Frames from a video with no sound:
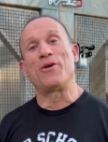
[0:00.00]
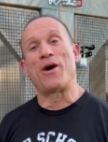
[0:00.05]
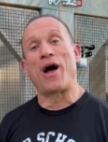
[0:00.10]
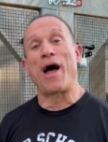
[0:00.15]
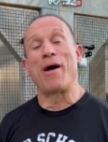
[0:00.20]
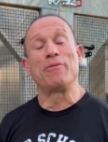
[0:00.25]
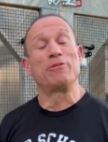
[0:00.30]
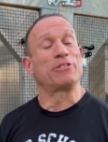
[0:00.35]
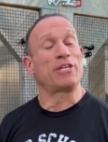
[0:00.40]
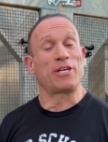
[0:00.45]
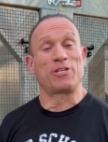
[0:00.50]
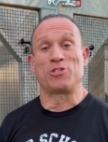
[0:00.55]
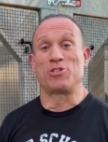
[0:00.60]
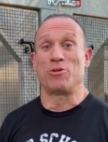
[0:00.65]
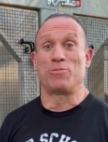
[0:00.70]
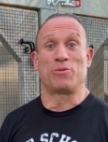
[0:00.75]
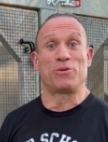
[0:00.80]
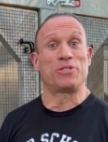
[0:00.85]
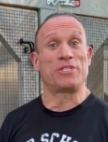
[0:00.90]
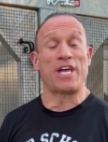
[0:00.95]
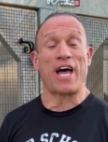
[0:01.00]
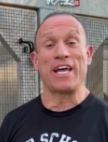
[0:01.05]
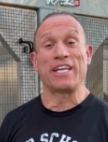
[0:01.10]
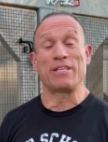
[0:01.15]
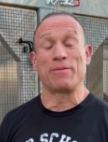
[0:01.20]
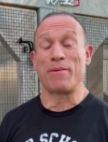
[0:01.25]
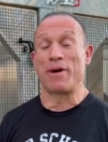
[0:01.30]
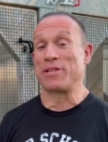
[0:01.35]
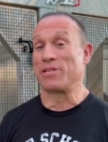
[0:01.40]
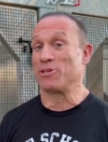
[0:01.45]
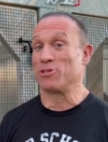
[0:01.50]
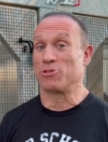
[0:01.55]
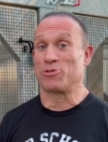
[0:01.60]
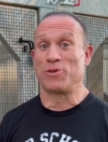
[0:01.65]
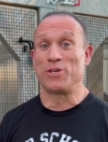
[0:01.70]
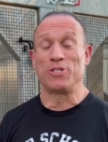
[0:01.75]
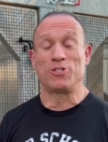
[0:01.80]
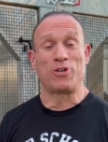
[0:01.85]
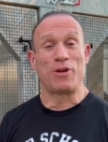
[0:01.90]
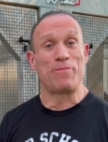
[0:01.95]
I was like super psyched about those
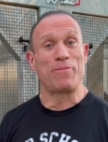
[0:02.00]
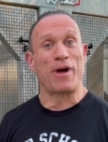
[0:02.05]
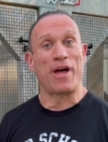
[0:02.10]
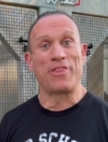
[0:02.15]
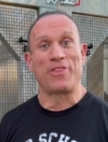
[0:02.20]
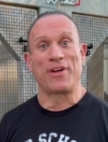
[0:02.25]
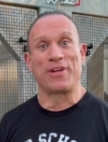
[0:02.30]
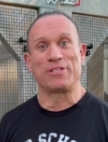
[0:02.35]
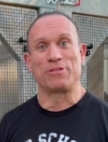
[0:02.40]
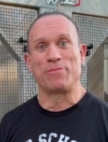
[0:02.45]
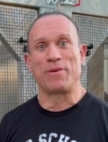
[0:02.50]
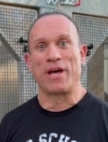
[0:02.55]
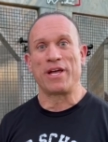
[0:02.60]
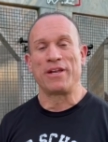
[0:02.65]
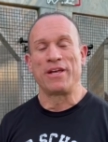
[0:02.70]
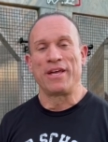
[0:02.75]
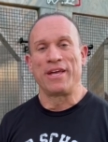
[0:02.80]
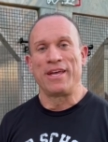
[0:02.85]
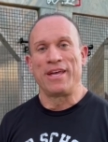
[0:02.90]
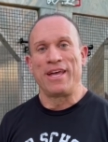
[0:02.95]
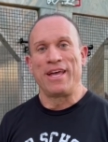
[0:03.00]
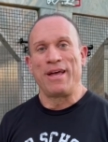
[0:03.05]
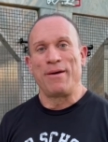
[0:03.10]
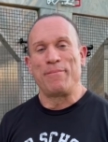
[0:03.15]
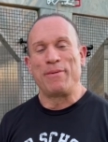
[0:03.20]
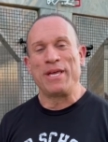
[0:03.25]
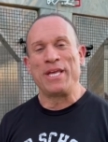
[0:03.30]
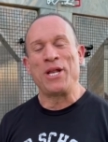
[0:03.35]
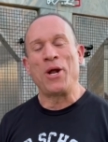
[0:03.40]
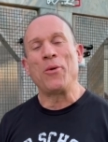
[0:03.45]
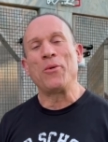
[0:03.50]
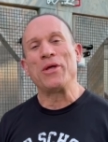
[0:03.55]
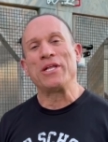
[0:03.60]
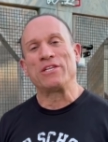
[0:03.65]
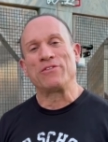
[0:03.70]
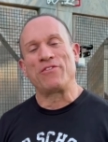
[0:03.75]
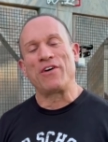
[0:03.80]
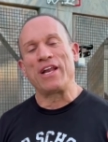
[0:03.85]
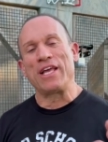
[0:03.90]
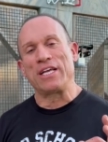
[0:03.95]
green tree pythons, man. But you know,
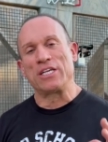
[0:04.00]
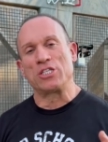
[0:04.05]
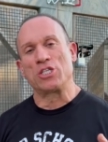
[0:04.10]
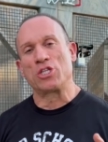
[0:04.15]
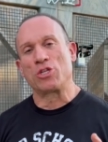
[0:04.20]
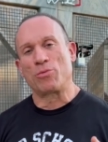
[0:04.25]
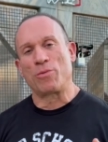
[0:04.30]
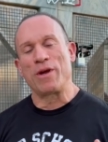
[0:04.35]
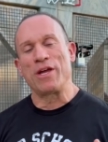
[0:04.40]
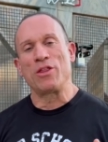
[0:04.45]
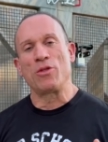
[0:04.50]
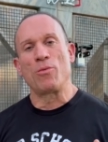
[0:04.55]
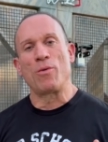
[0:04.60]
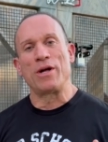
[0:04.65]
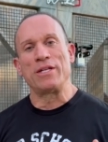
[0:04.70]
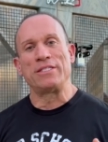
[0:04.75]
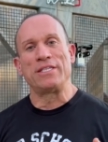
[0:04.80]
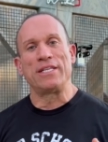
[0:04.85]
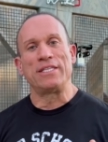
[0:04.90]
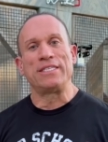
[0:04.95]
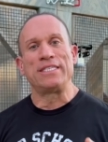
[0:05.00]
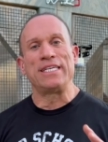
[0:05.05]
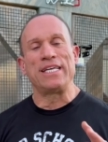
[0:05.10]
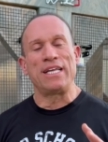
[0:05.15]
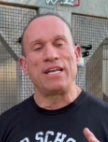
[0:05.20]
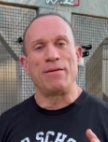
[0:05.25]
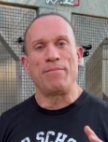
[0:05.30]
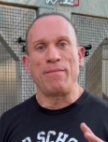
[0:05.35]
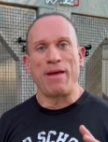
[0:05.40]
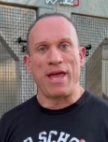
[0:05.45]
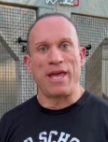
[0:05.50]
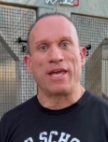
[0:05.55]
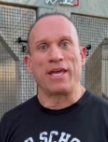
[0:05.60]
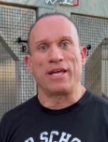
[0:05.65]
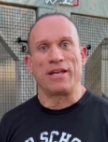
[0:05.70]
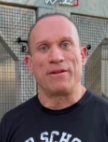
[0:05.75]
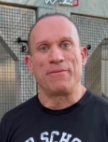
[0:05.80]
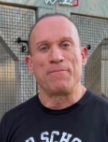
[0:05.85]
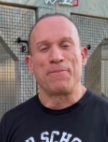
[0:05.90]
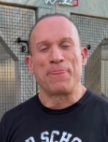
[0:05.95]
it's funny because three of the ones that didn't make
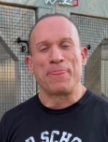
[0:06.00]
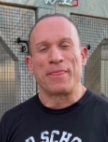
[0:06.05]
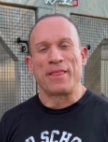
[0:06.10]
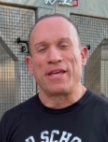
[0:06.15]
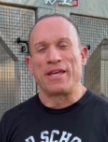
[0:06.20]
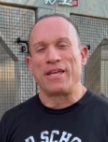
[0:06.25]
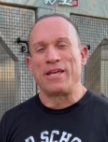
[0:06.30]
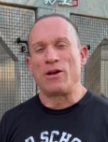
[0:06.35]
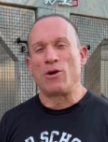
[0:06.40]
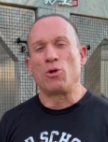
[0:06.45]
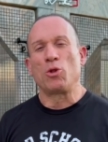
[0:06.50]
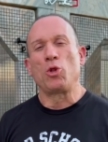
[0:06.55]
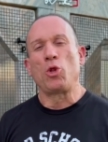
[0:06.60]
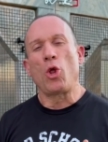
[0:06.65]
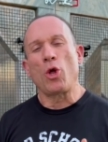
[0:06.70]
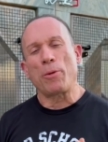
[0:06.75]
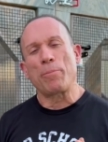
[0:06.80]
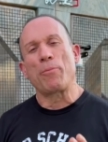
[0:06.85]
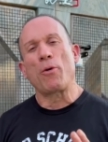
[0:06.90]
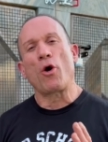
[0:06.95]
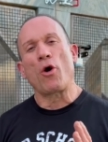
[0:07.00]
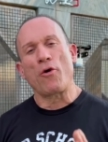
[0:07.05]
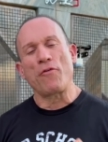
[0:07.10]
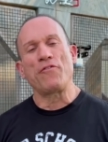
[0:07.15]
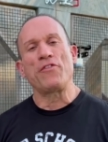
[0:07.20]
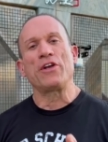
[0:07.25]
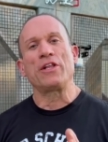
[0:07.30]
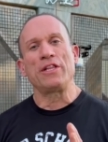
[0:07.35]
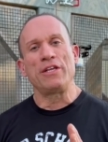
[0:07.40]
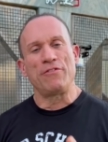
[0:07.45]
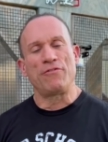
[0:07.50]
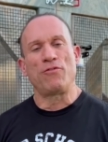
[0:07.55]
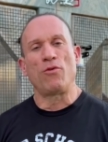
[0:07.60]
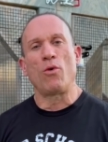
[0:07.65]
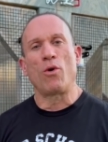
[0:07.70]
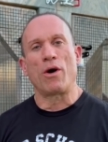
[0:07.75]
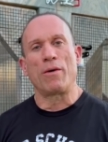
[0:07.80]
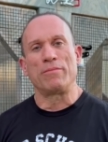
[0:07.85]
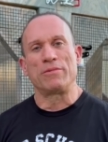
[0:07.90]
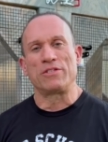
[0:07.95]
it, you know, look perfectly
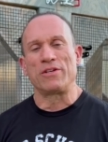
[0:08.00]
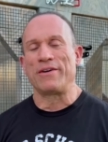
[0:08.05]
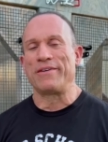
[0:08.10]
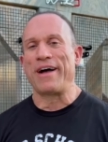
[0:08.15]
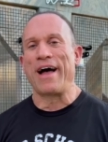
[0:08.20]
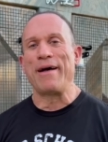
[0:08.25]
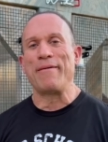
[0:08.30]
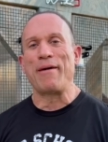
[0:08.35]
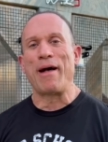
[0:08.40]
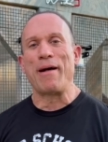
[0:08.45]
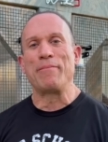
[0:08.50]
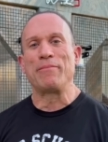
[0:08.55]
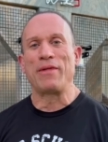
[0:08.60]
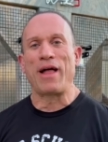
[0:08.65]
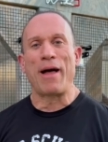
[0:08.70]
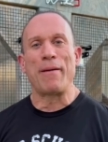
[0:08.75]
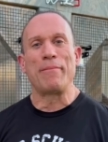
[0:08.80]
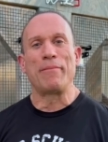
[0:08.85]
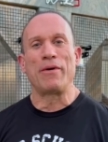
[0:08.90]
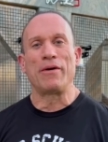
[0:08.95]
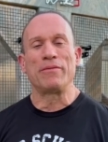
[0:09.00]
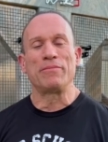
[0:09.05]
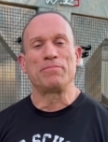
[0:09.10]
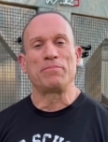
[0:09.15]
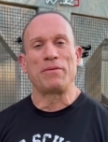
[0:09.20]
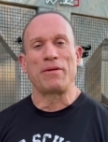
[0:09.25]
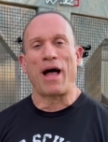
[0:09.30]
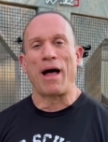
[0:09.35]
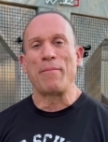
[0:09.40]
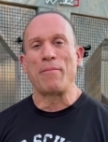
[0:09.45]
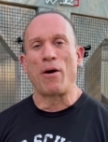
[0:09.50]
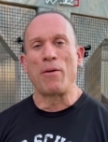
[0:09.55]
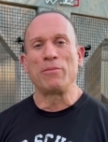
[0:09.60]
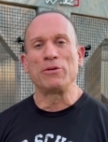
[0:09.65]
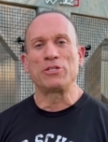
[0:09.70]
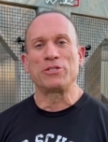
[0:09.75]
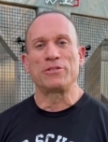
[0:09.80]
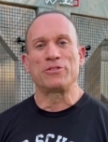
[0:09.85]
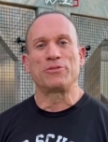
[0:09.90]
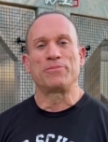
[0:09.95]
formed. So I, I'm, I'm, I'm
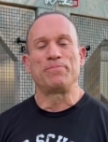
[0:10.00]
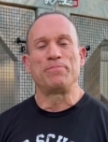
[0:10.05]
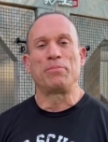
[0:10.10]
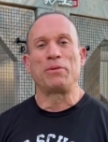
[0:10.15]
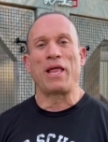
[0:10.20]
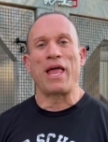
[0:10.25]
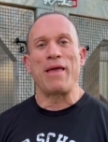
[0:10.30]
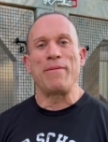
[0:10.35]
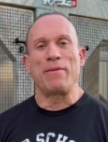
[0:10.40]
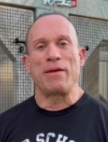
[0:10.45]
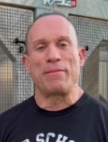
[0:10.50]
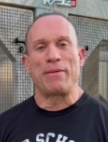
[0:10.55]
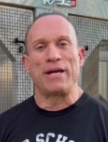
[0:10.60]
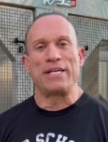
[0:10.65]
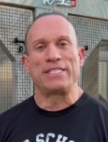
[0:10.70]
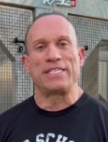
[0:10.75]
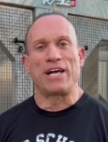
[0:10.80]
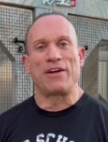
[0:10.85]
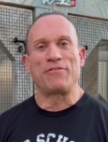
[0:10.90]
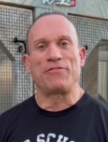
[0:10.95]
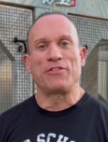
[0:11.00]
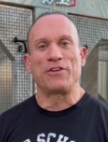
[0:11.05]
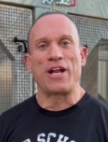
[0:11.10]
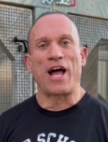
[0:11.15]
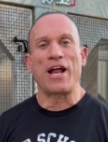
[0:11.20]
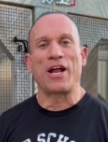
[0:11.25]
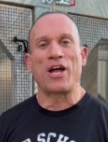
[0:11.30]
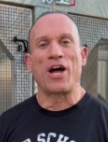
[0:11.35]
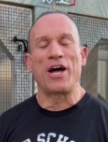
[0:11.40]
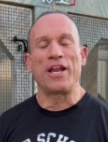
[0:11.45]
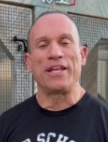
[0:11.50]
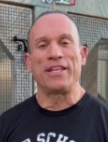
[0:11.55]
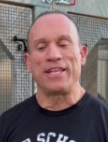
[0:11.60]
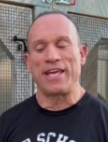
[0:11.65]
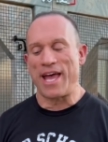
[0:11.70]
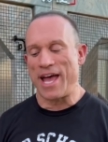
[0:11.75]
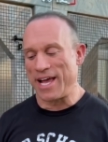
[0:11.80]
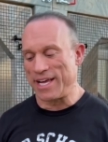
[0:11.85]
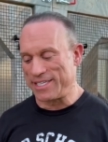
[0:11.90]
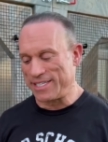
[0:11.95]
almost blaming myself for not cutting
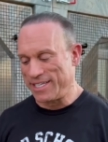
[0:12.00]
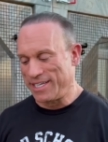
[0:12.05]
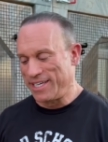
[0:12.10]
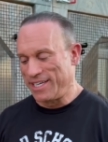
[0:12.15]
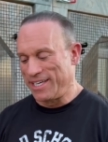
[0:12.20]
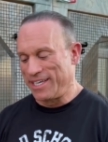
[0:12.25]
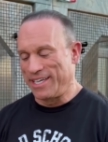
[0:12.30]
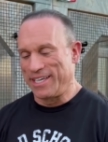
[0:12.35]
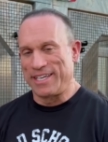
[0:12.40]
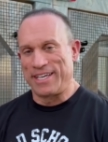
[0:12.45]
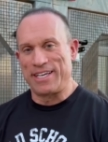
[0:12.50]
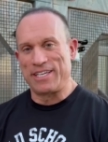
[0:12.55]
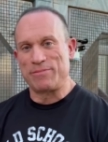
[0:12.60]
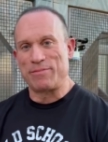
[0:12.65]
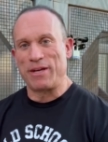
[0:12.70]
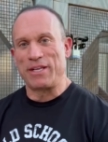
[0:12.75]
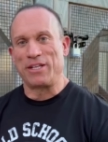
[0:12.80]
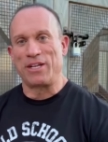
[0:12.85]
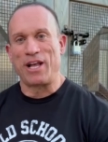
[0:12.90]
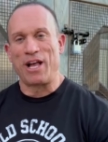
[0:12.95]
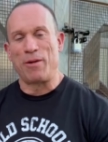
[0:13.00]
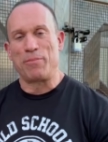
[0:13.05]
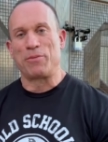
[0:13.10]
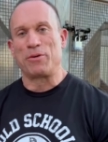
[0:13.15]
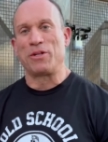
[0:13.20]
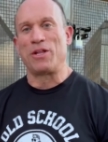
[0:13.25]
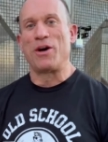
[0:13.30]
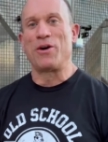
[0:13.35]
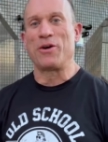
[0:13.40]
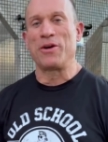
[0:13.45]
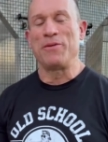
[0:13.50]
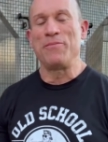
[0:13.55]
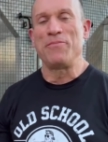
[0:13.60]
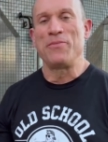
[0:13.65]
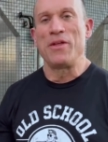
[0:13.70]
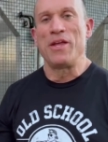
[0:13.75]
the eggs. There's my little helper, Logan.